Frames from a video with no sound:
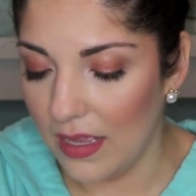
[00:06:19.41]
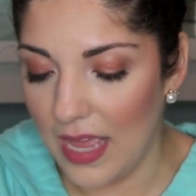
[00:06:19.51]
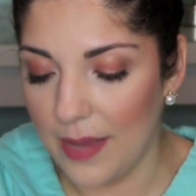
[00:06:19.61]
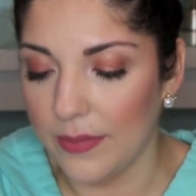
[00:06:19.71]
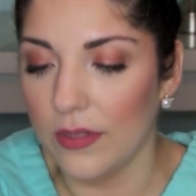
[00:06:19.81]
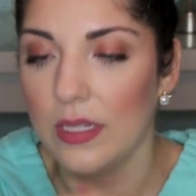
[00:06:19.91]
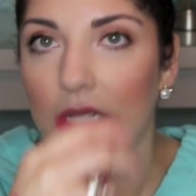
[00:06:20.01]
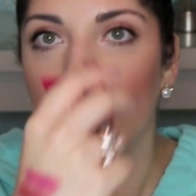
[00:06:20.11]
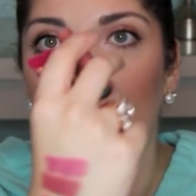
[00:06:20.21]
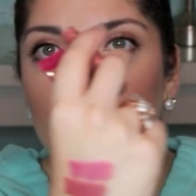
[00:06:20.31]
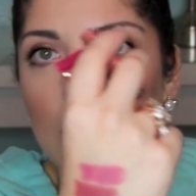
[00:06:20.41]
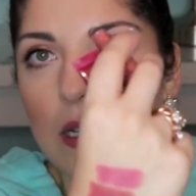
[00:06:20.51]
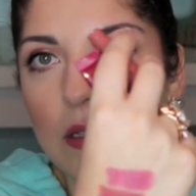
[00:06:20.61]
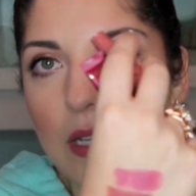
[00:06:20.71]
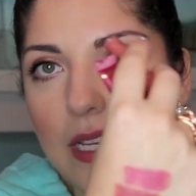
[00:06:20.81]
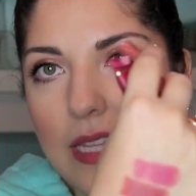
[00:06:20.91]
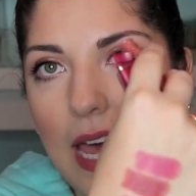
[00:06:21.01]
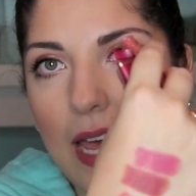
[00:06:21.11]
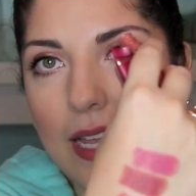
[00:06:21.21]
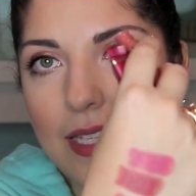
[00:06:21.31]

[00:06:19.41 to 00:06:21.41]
Absolutely insane. Like, look at that.